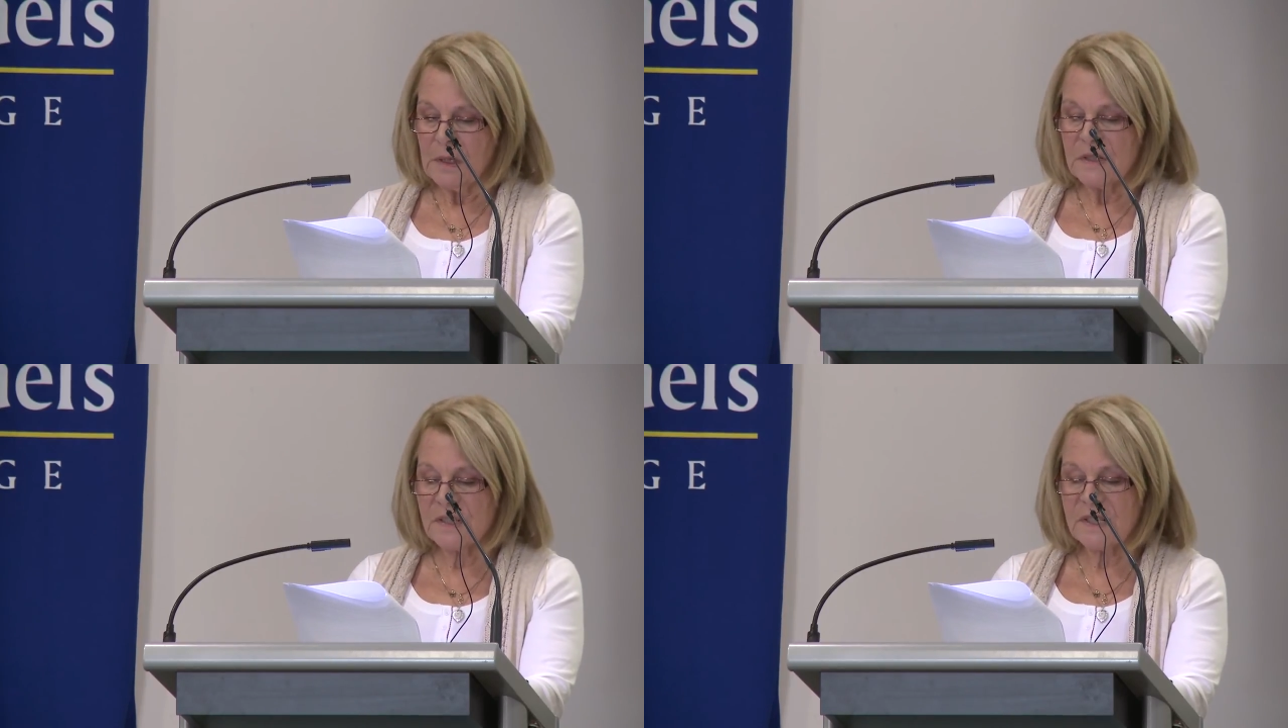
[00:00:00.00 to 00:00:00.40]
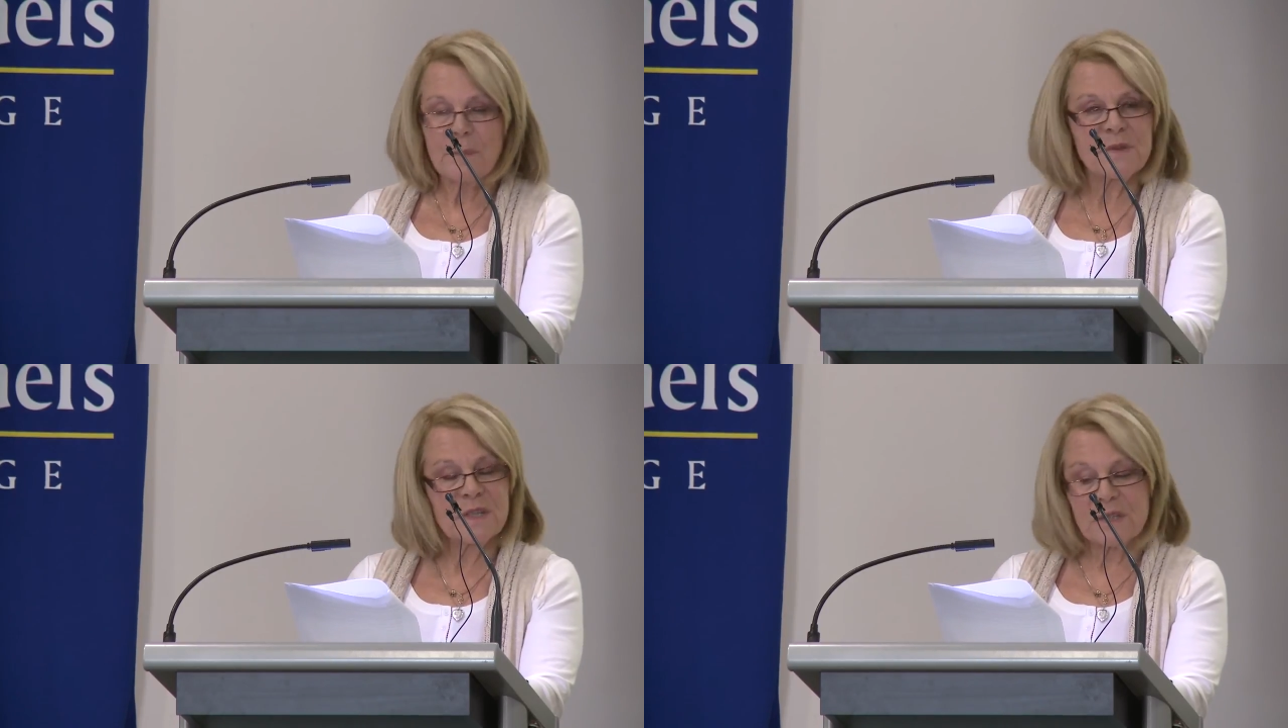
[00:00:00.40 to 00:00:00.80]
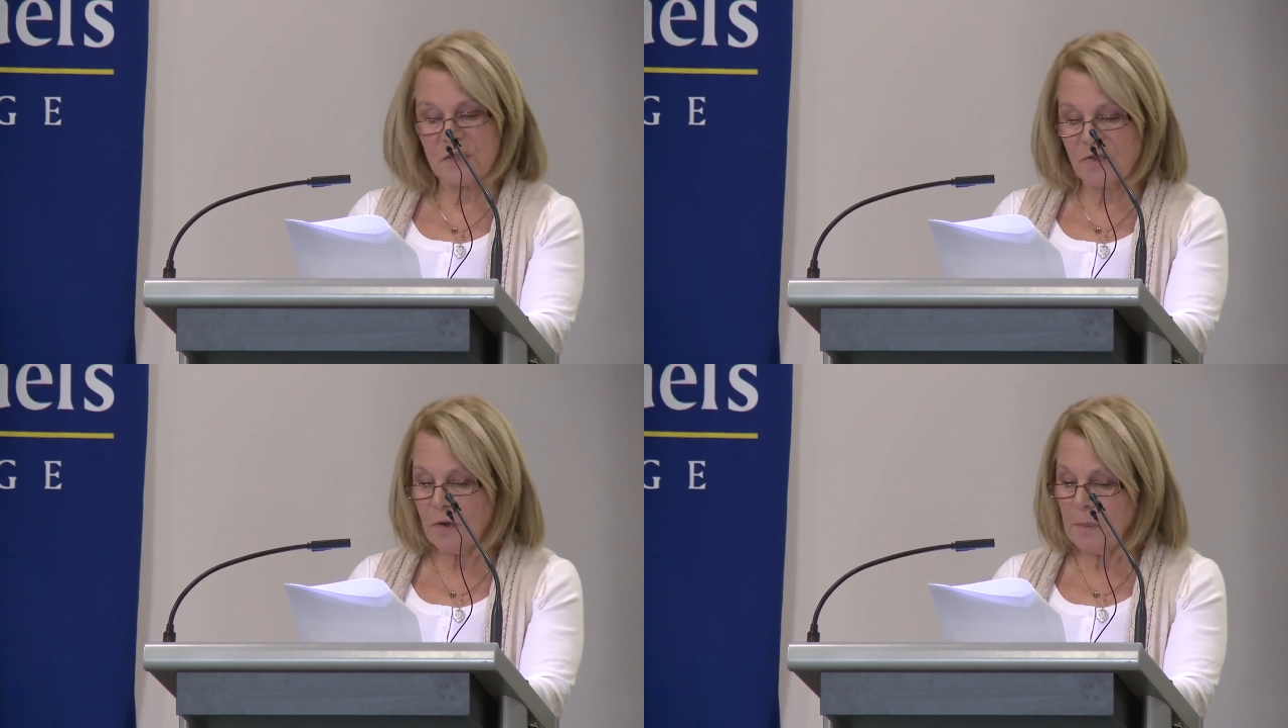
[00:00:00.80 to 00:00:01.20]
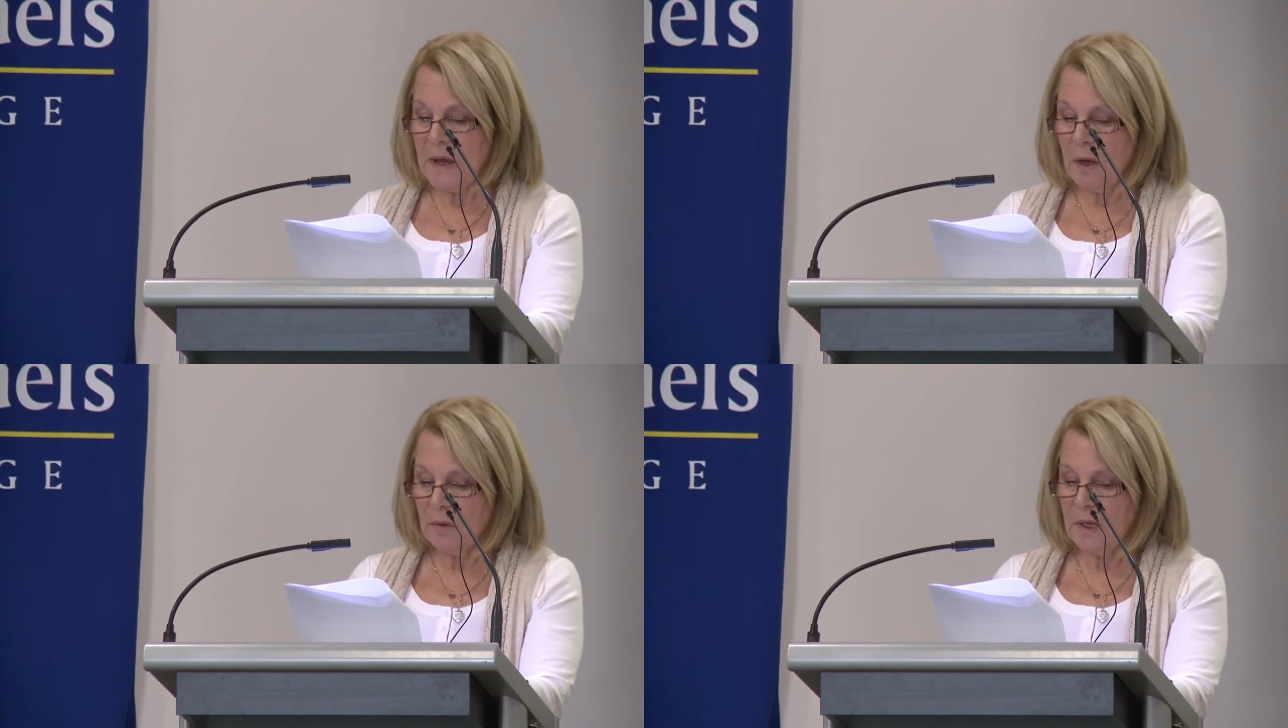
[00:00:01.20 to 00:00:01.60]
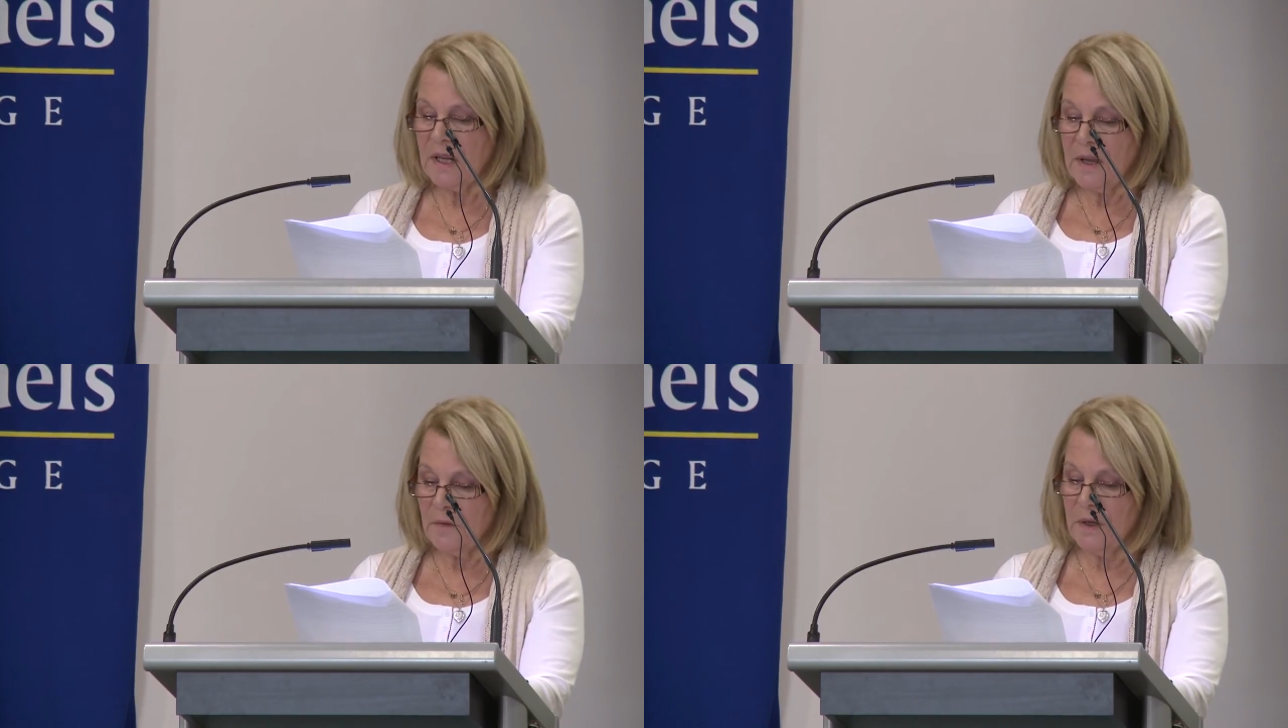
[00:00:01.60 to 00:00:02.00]
Stepsister about
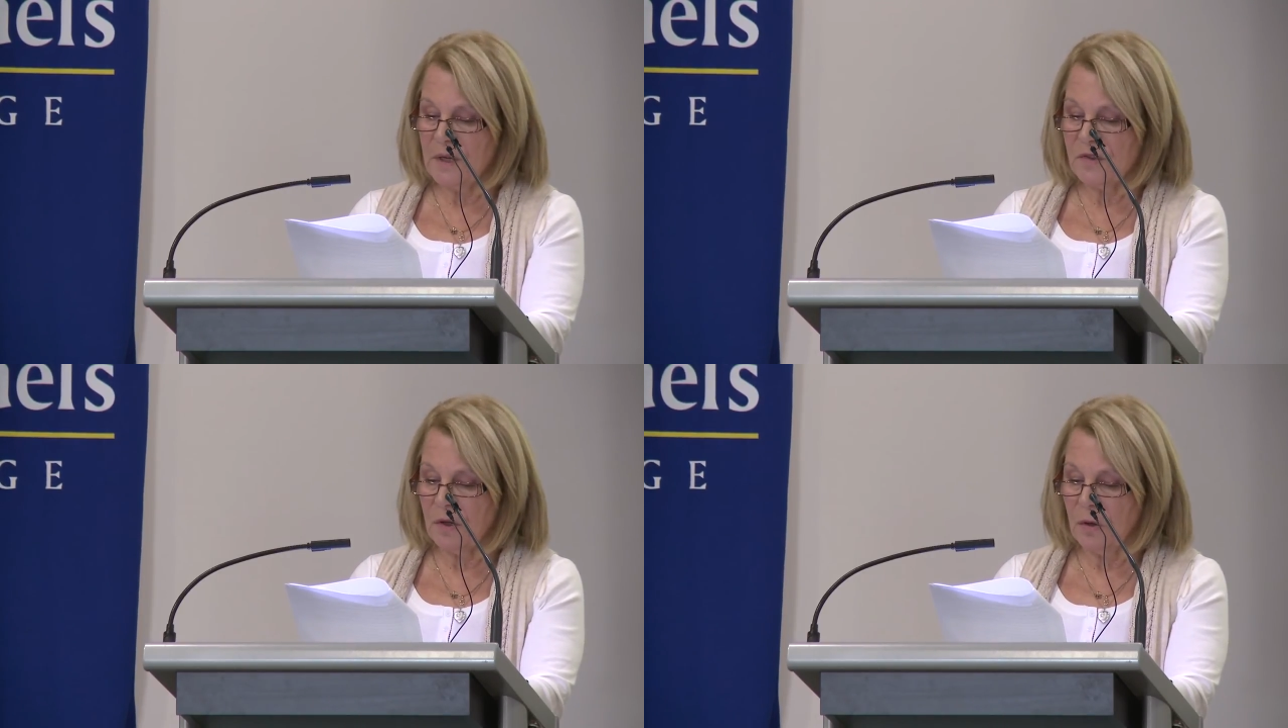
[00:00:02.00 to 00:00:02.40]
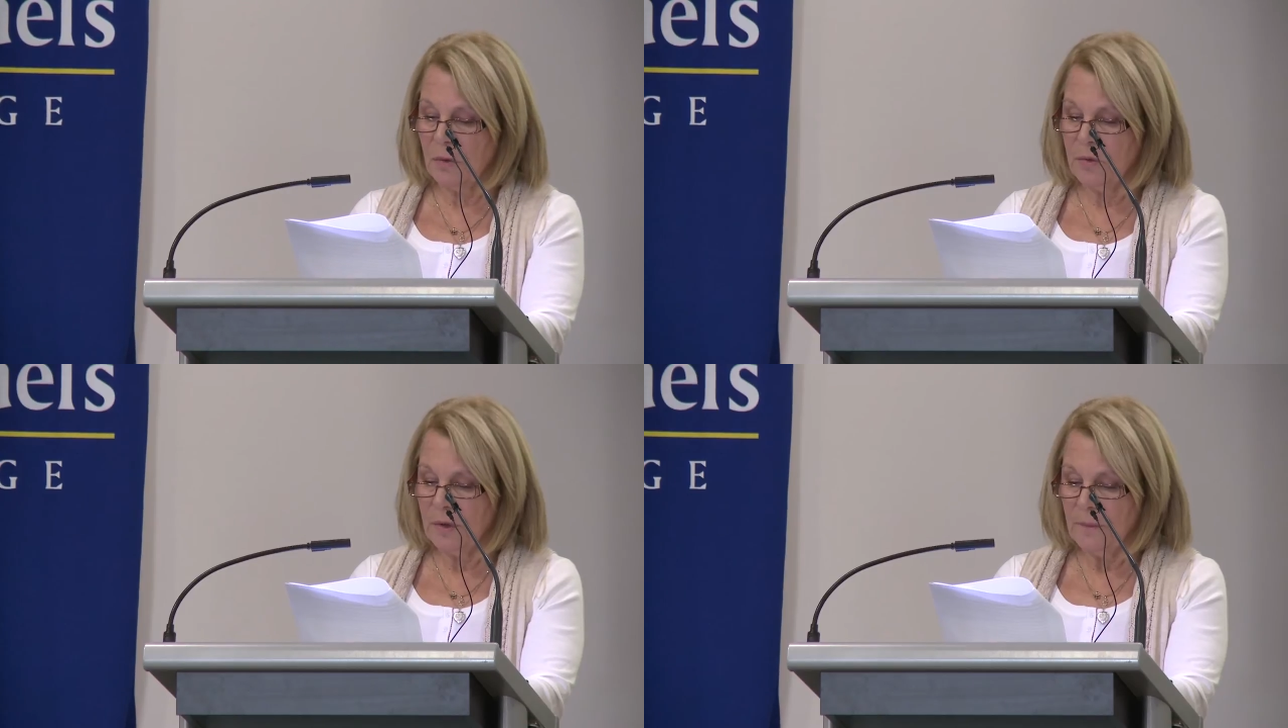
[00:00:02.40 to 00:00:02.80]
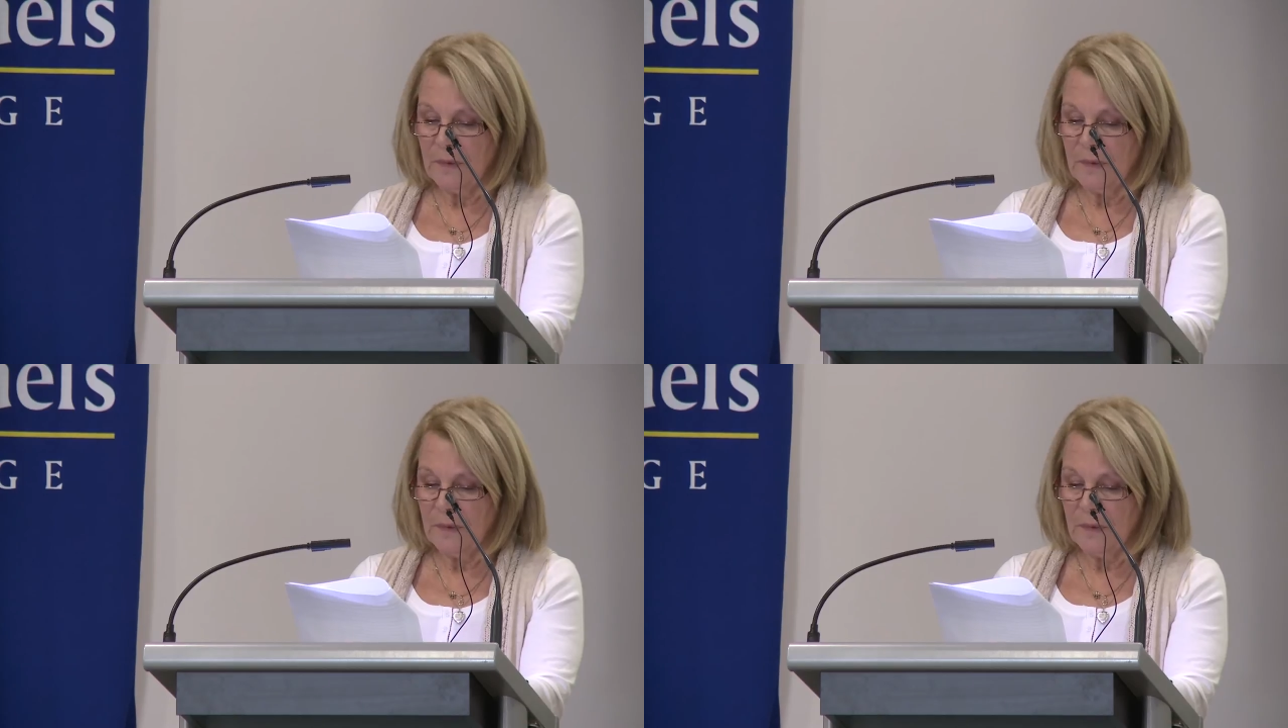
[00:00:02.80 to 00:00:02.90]
11 years old